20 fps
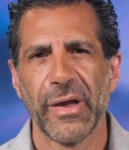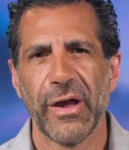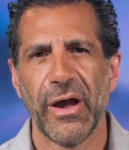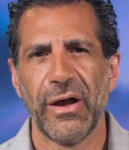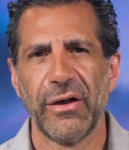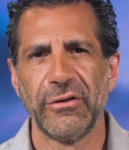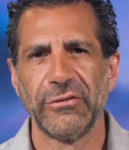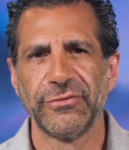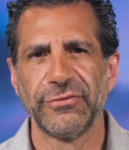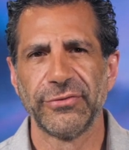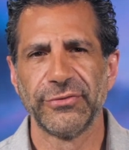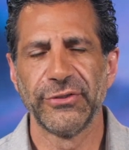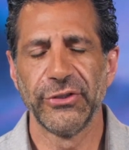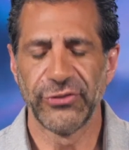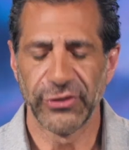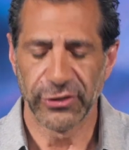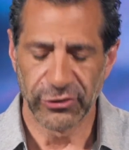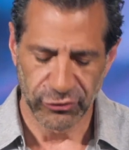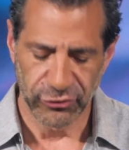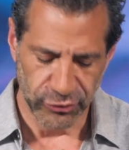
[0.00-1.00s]
of
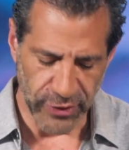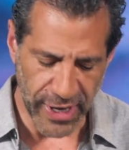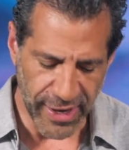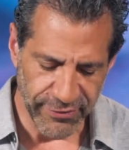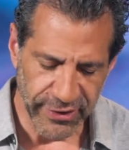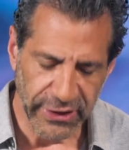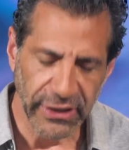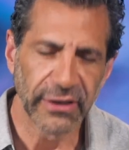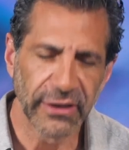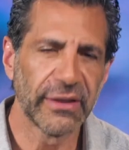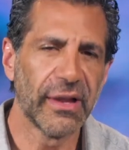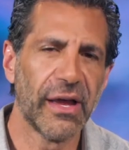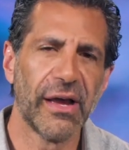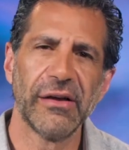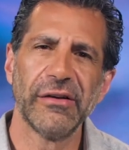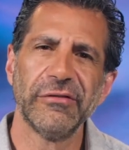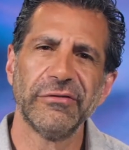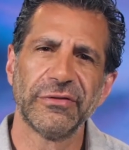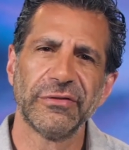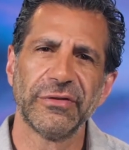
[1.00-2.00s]
this extravagant
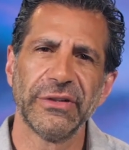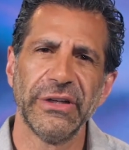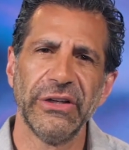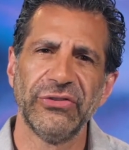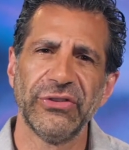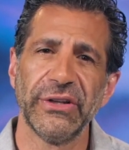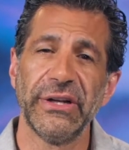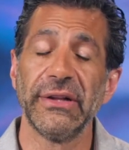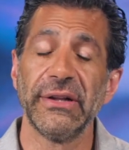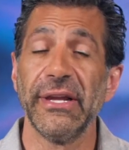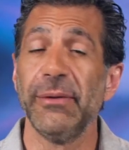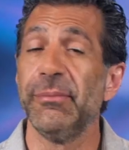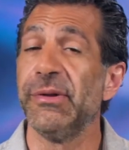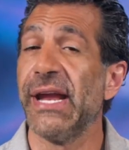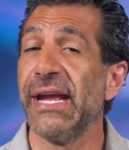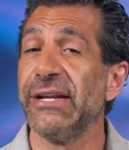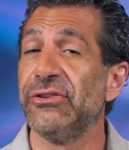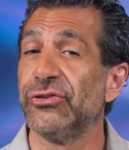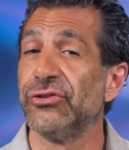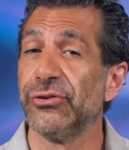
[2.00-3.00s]
love is it
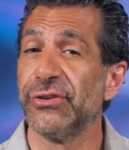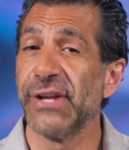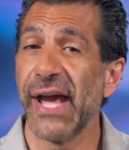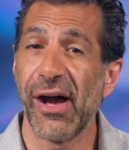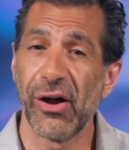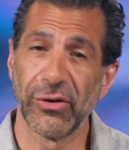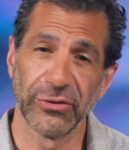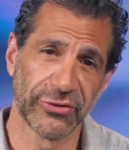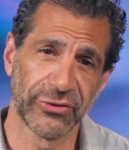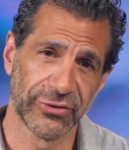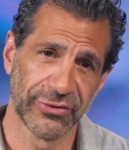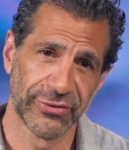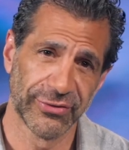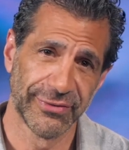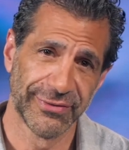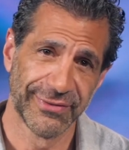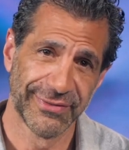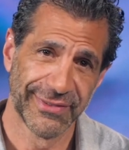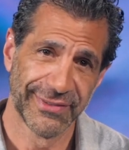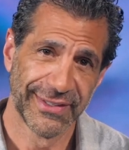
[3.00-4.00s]
eliminates your doubts.
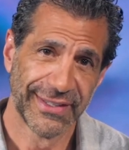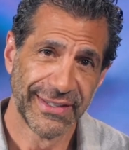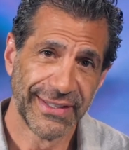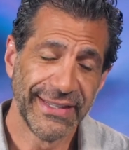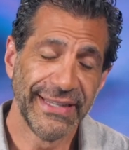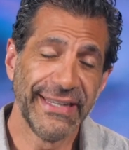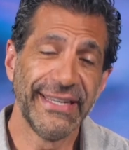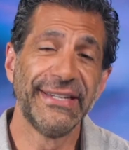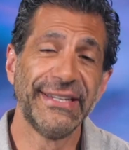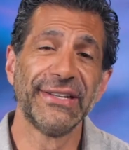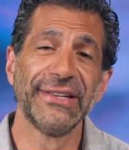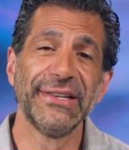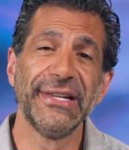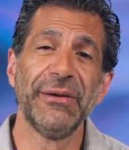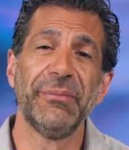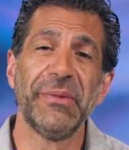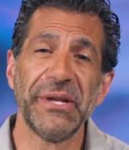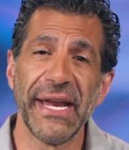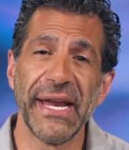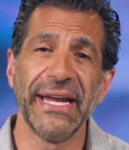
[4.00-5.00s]
It
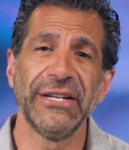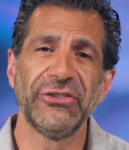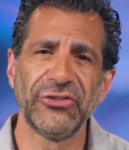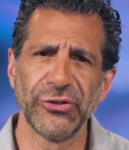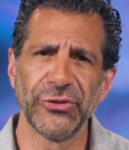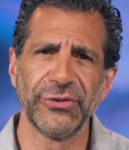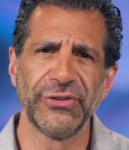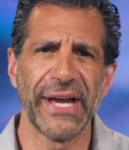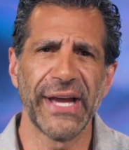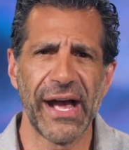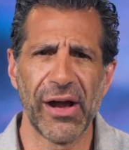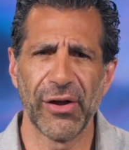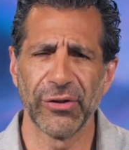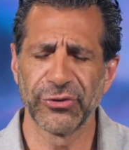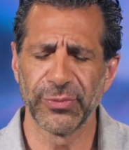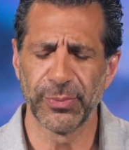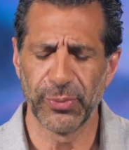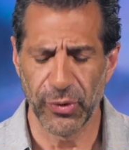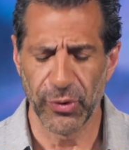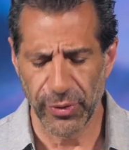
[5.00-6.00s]
eliminates your
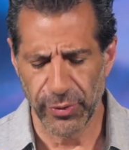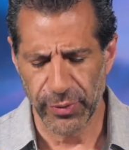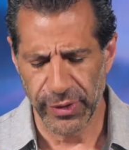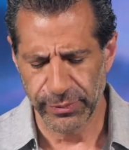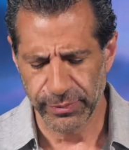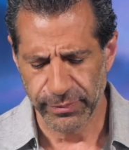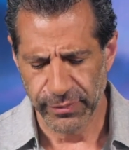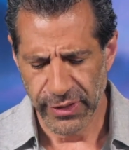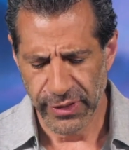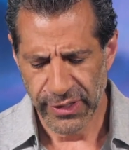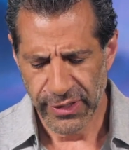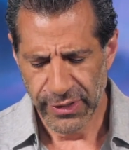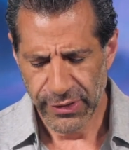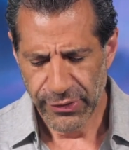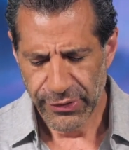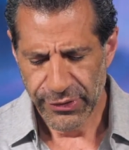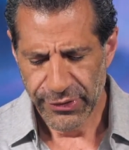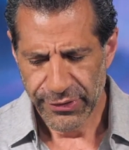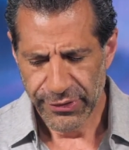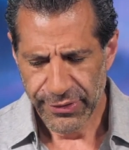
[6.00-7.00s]
doubts. Boy, when
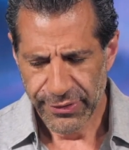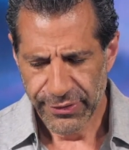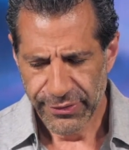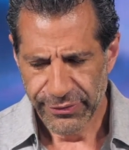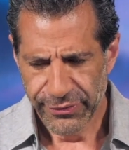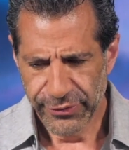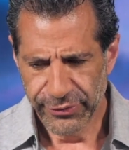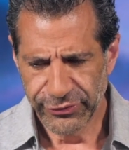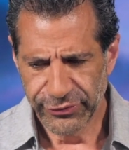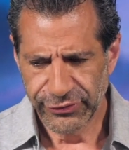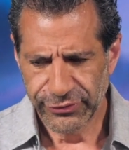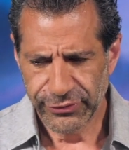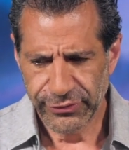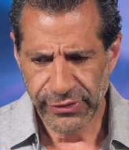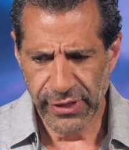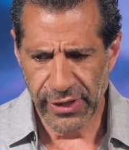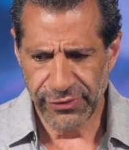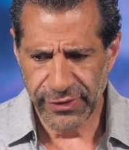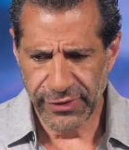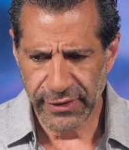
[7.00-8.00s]
there's
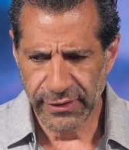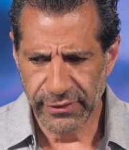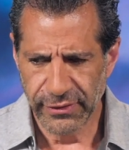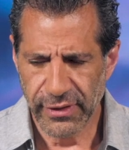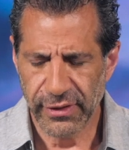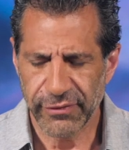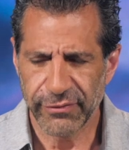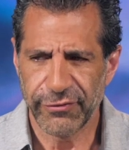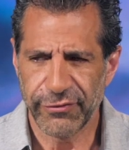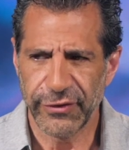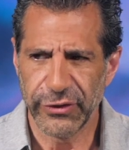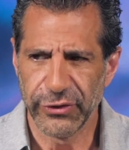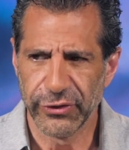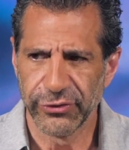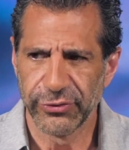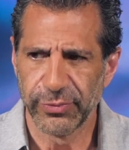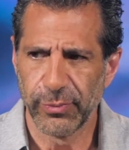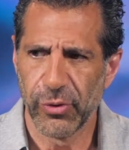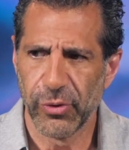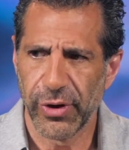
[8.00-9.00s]
nothing that
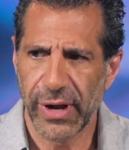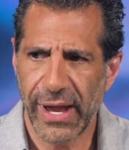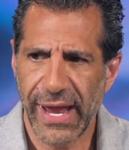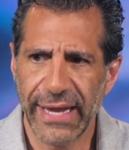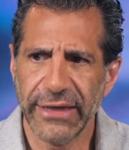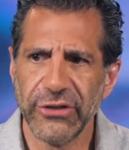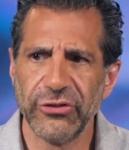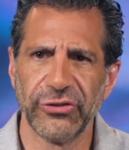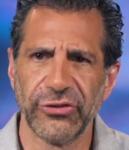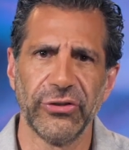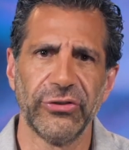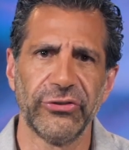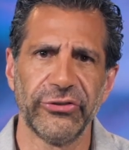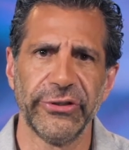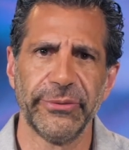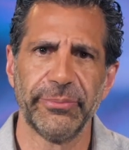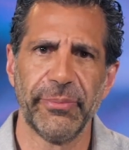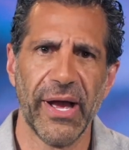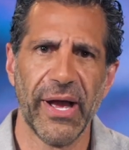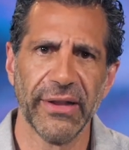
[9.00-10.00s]
feels more anxious
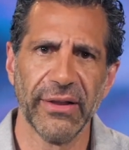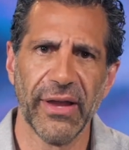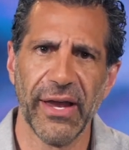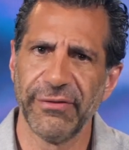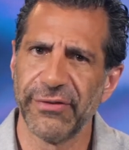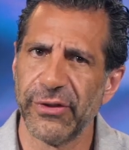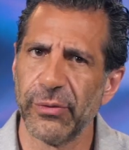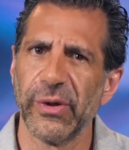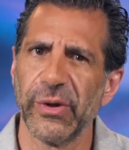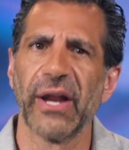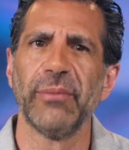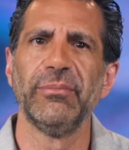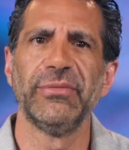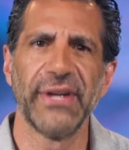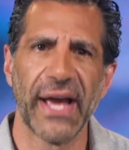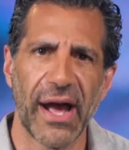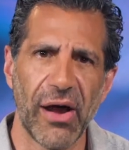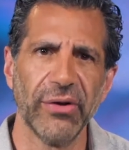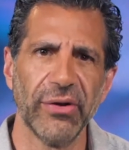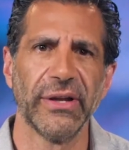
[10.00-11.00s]
in my life than when I'm
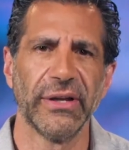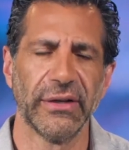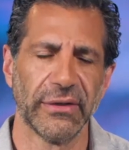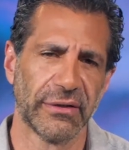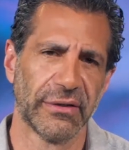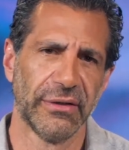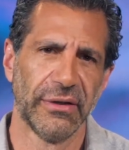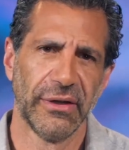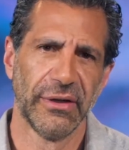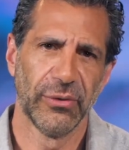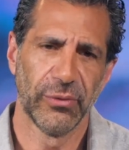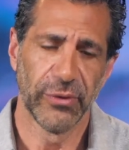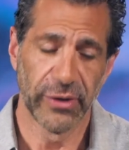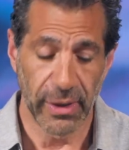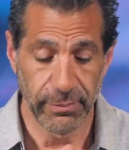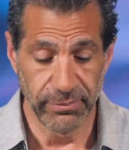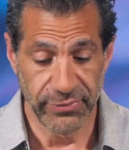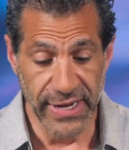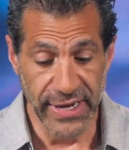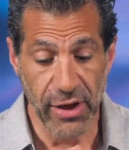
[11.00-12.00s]
doubting. When
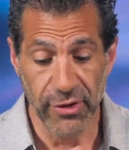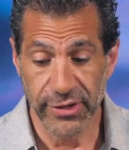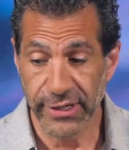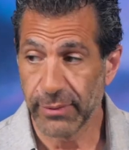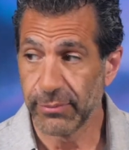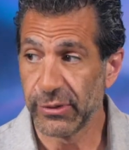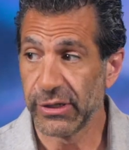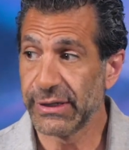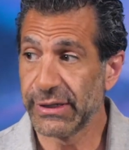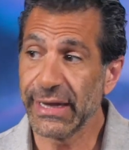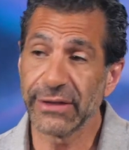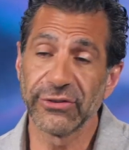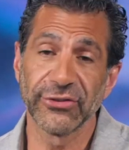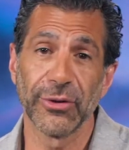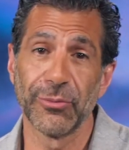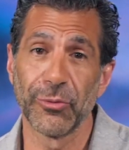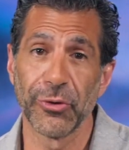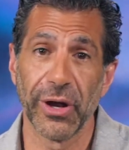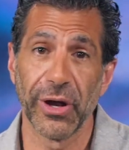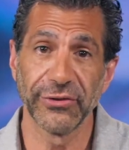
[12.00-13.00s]
I'm doubting I'm going to get
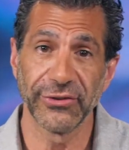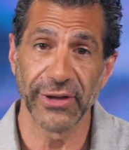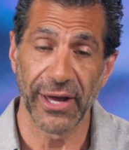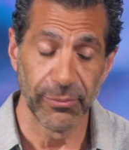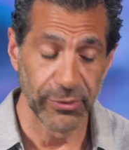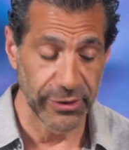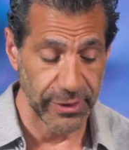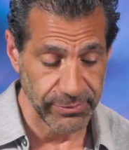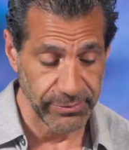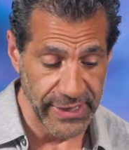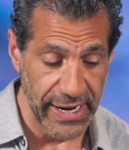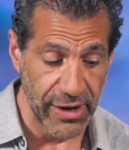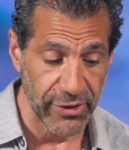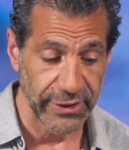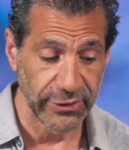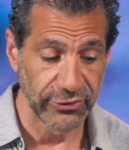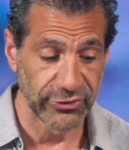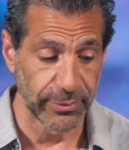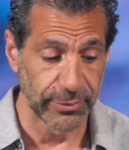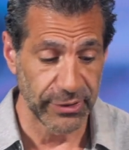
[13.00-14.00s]
somewhere on time, when I'm
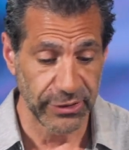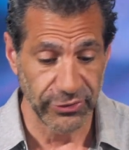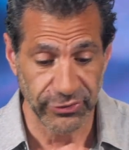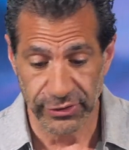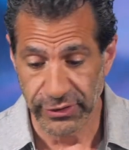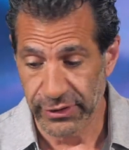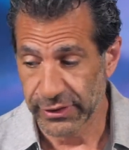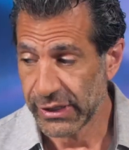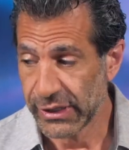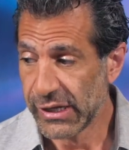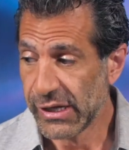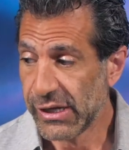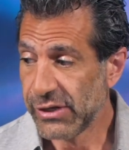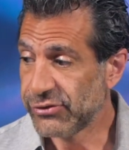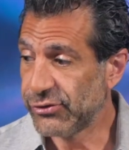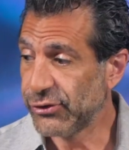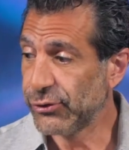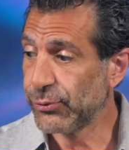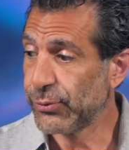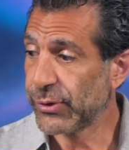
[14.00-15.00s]
doubting somebody's going to
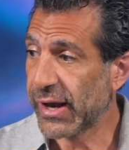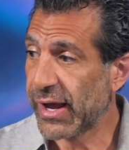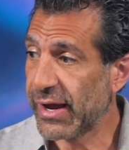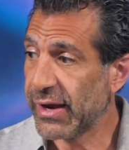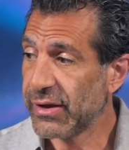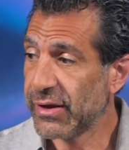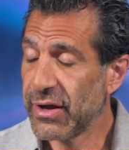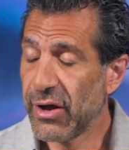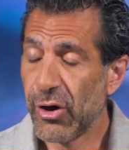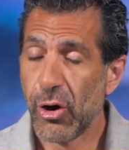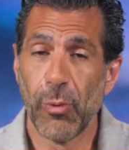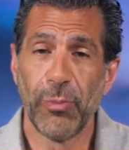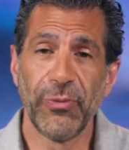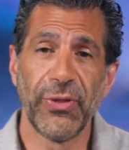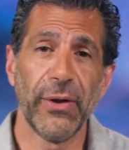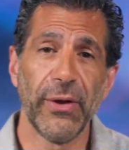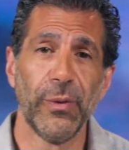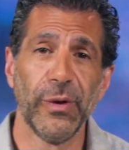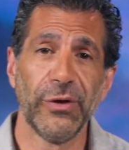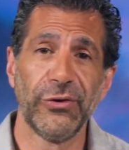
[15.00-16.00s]
do what I hope
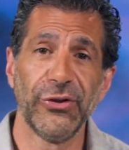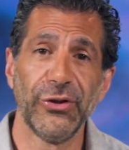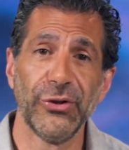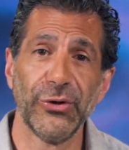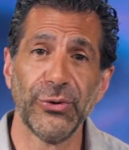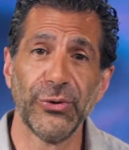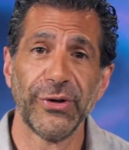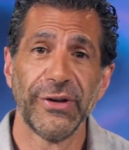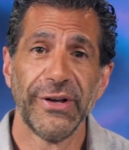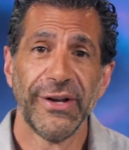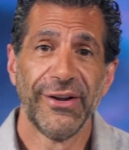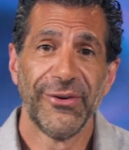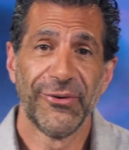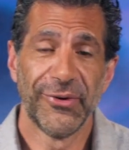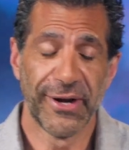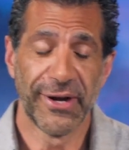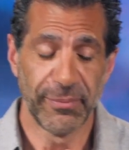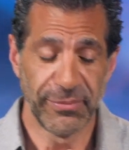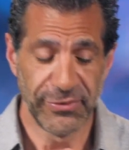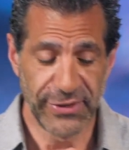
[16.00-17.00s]
they would do,
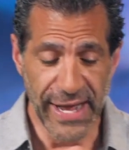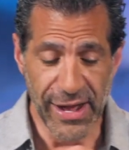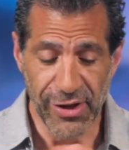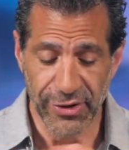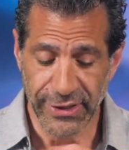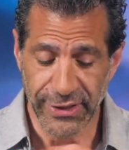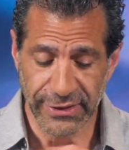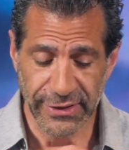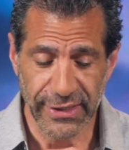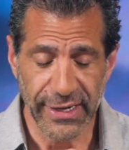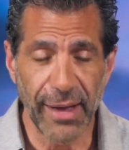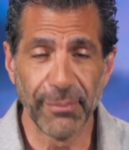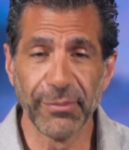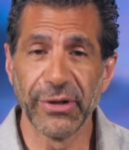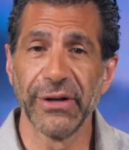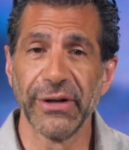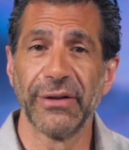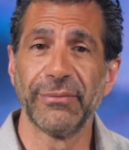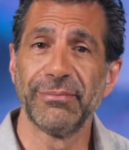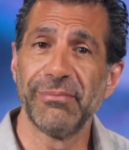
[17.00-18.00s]
when I'm doubting that I'm
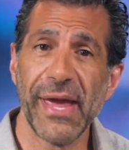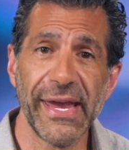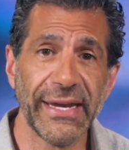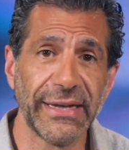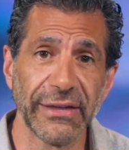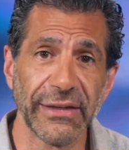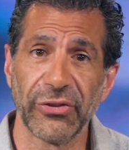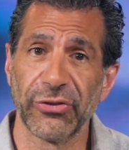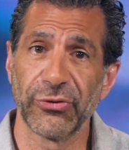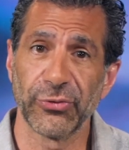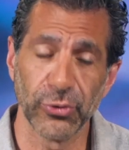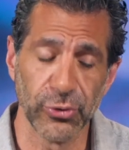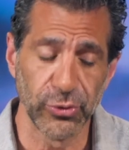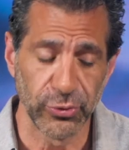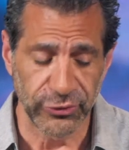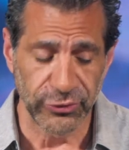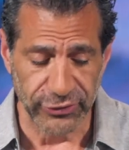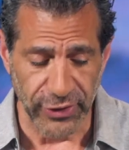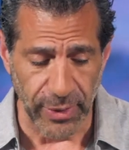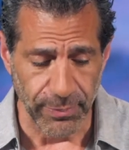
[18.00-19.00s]
going to make it
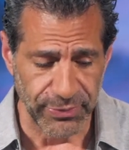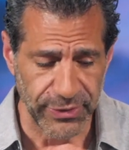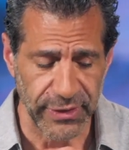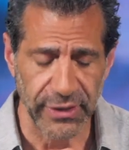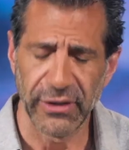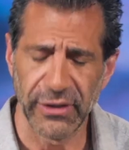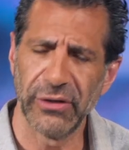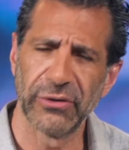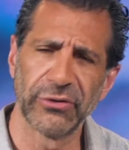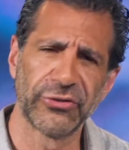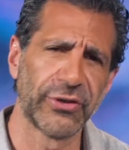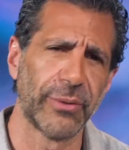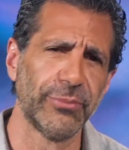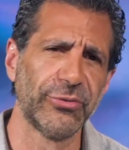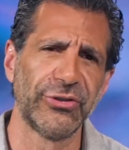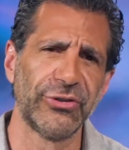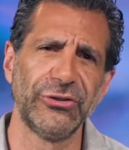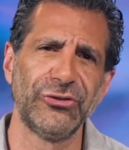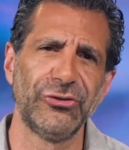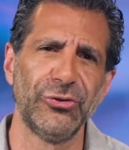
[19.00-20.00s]
through something or some
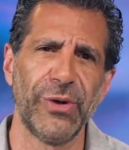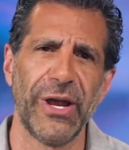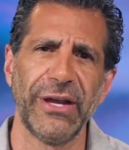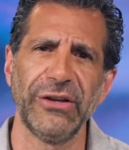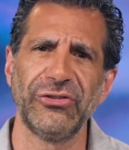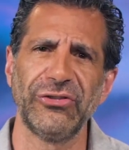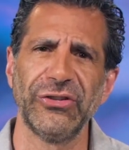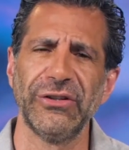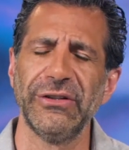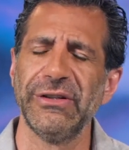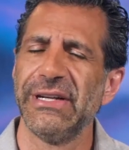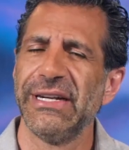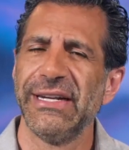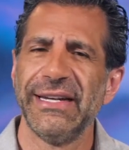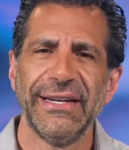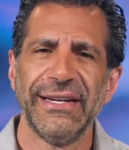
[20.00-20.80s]
situation,